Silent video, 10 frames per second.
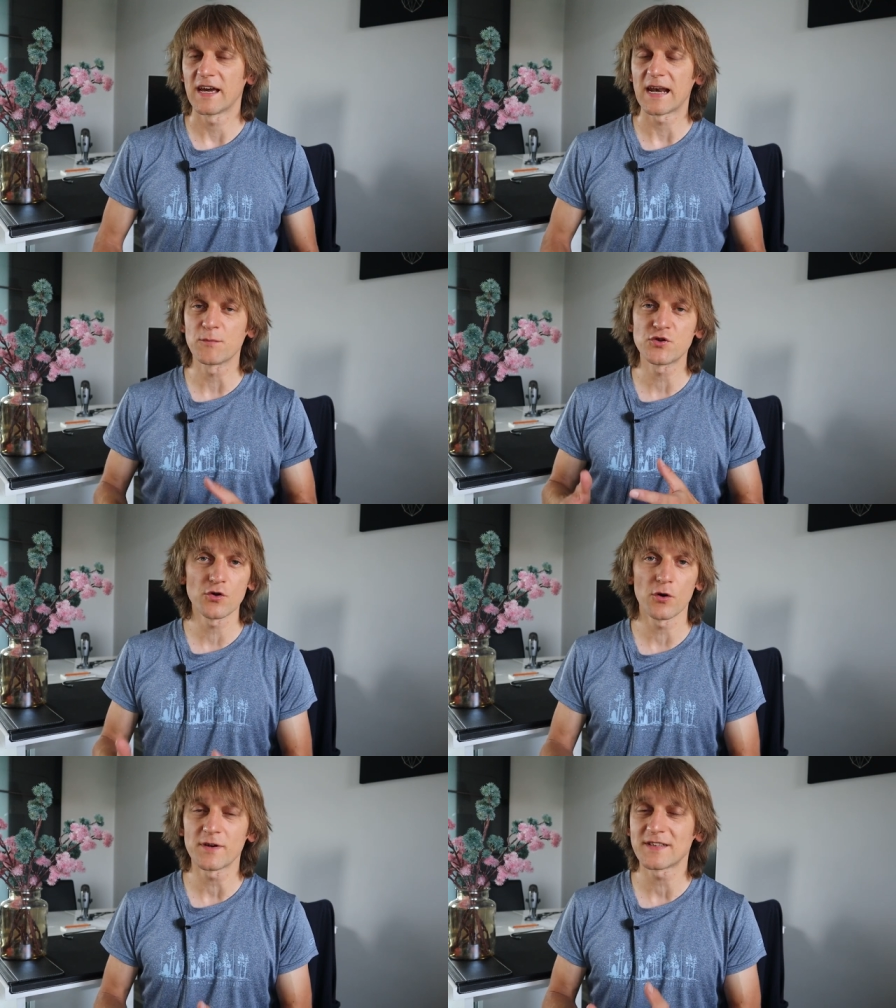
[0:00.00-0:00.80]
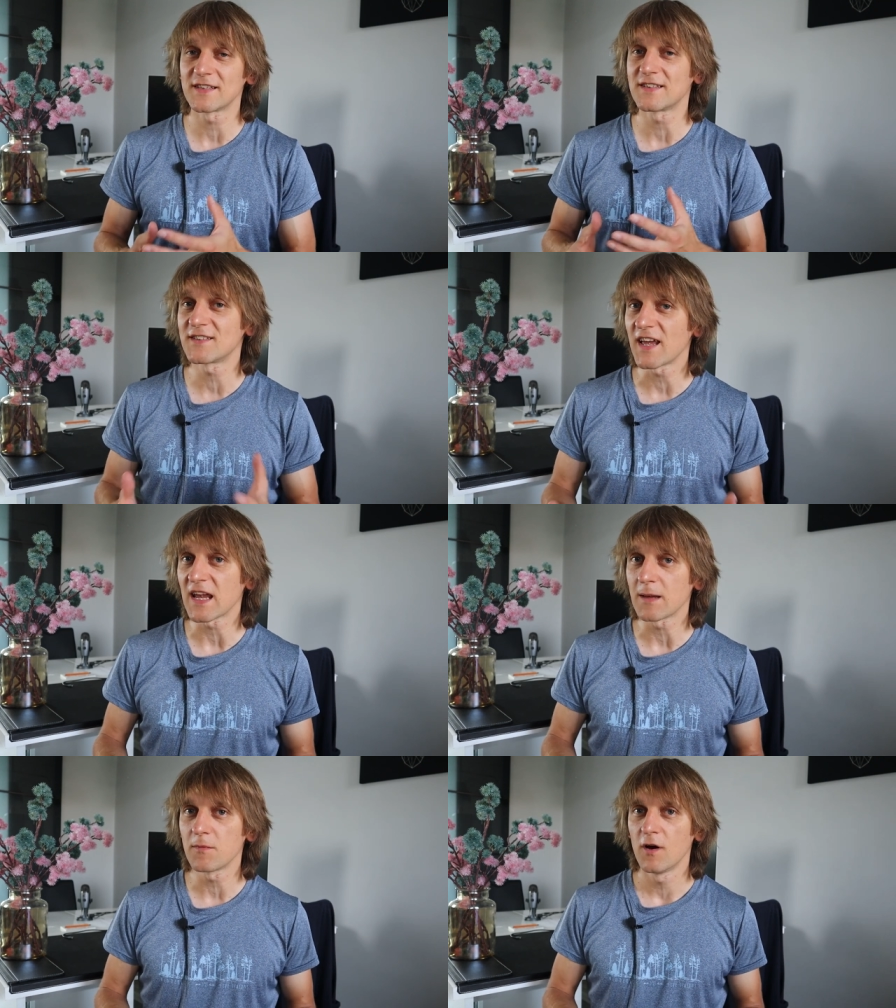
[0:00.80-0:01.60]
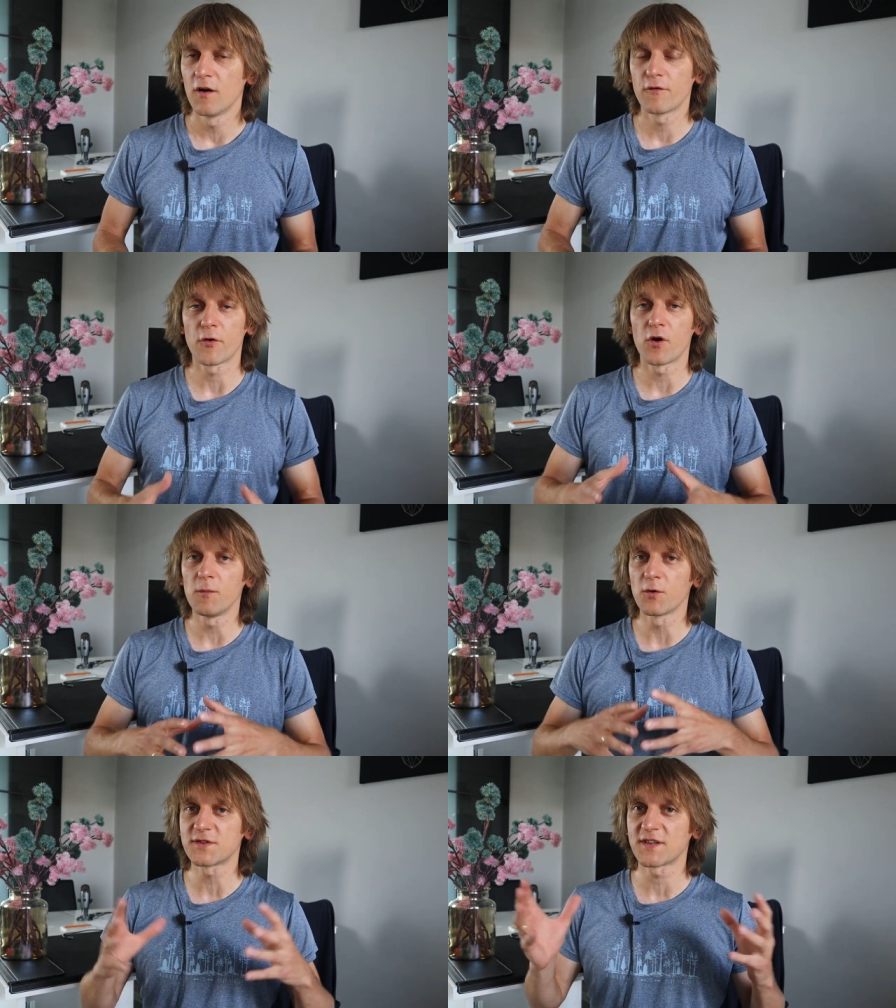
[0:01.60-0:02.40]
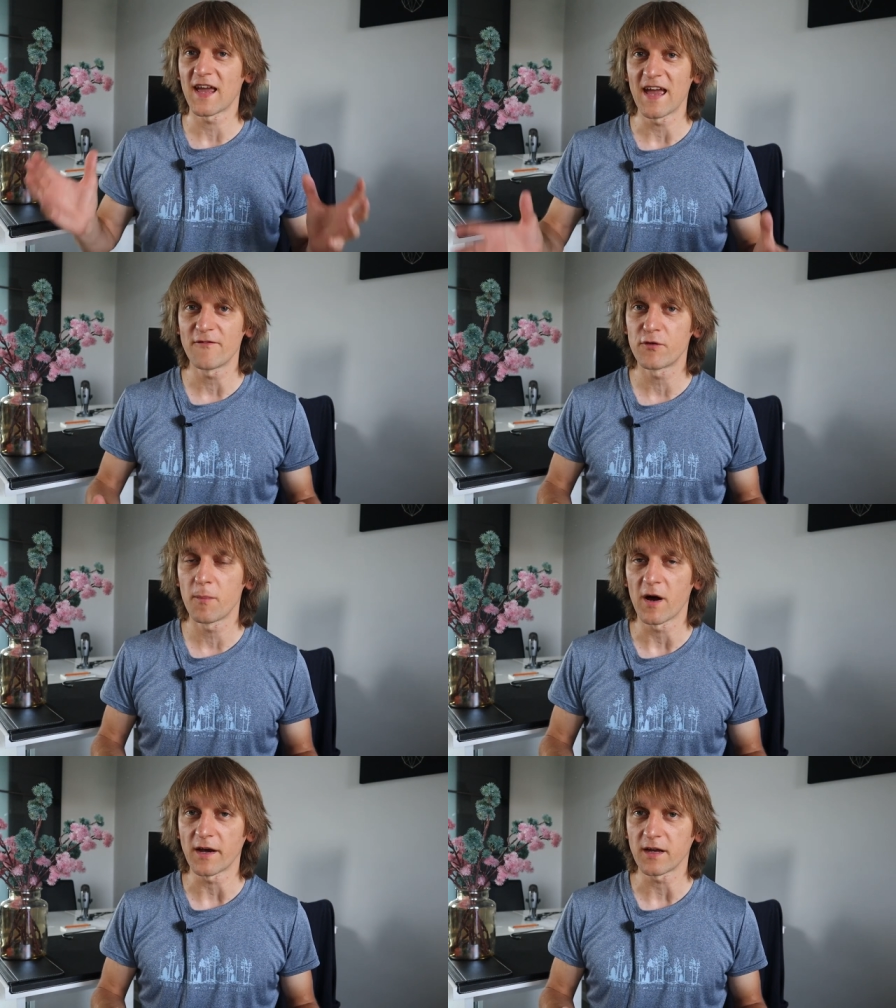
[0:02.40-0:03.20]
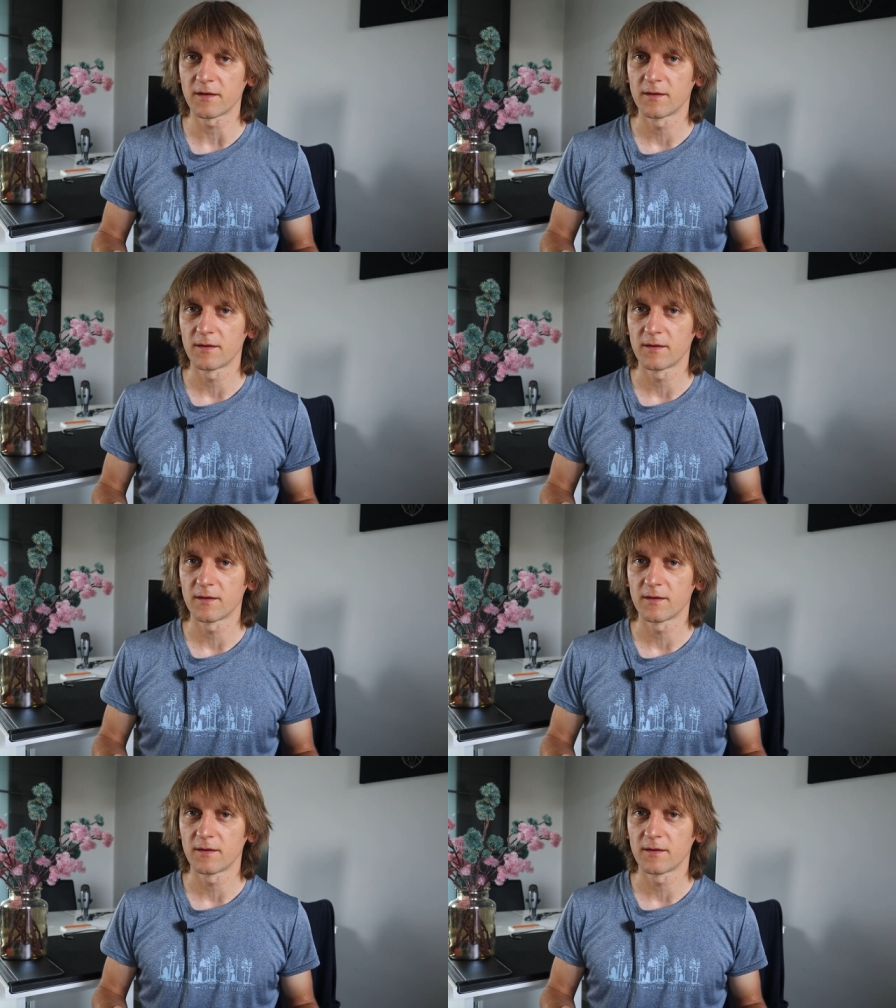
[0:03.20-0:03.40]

and I'm sure it's the same for almost everybody.